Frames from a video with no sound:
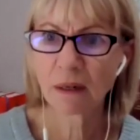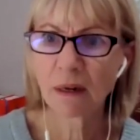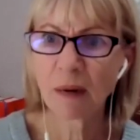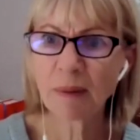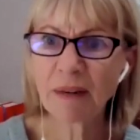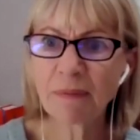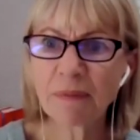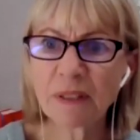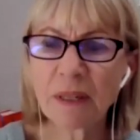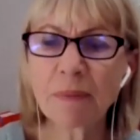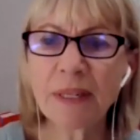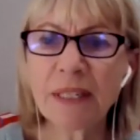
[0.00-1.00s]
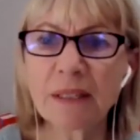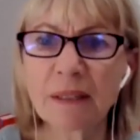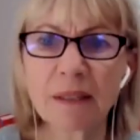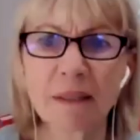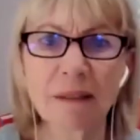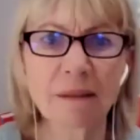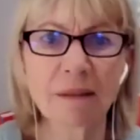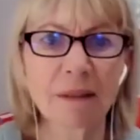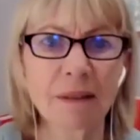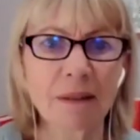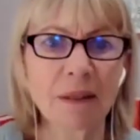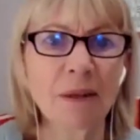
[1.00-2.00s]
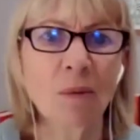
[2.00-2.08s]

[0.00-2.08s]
I mean, if somebody's, you know,